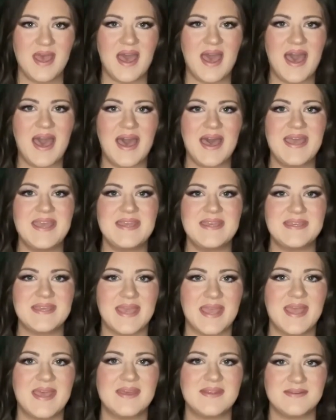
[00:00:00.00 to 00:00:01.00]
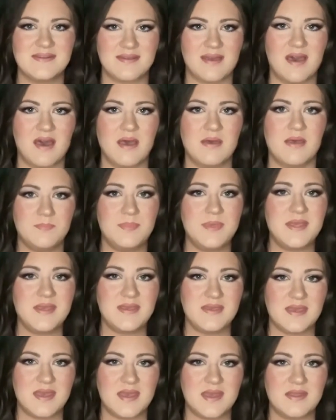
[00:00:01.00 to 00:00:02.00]
I cannot
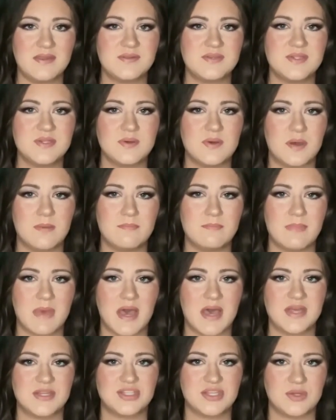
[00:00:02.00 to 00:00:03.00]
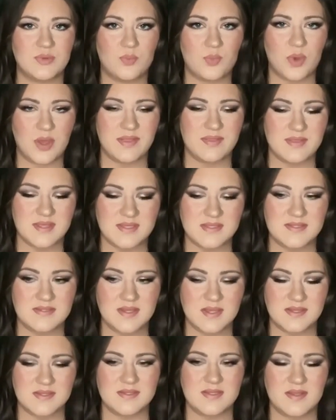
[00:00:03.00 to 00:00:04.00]
begin to imagine what this
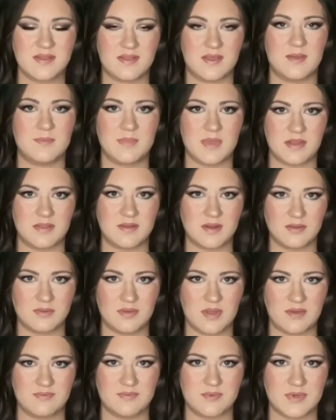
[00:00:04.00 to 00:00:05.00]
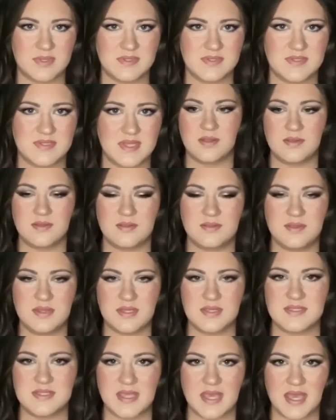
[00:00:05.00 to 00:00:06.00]
does to them and their loved ones.
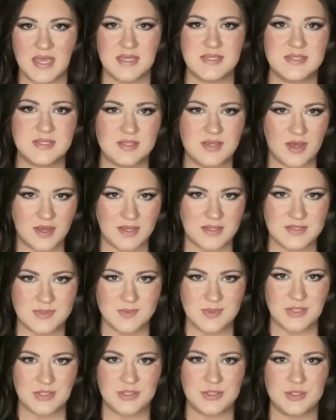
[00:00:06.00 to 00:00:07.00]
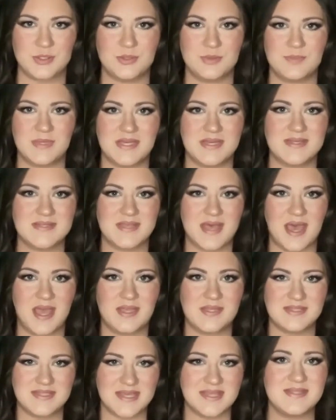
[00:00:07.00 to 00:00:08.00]
This case haunts me too because I
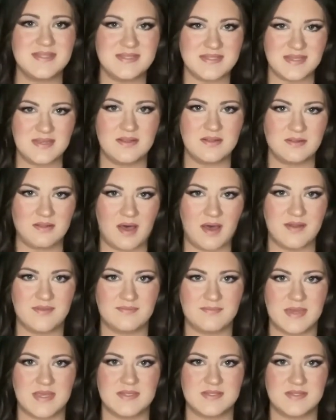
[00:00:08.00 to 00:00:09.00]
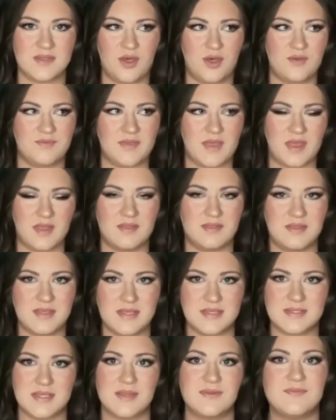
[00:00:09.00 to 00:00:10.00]
can see a lot of myself in
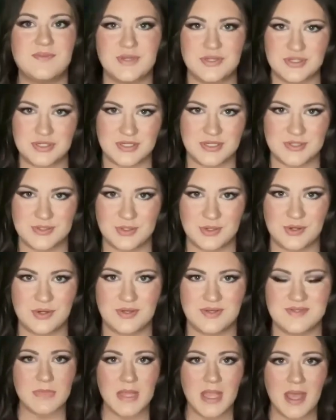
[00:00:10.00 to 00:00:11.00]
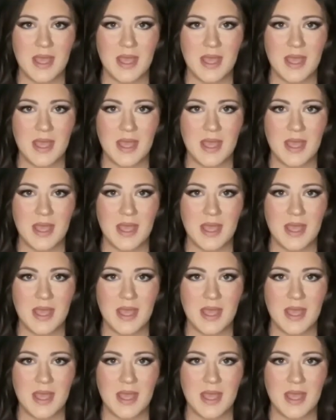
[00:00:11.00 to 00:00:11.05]
these adventurous girls.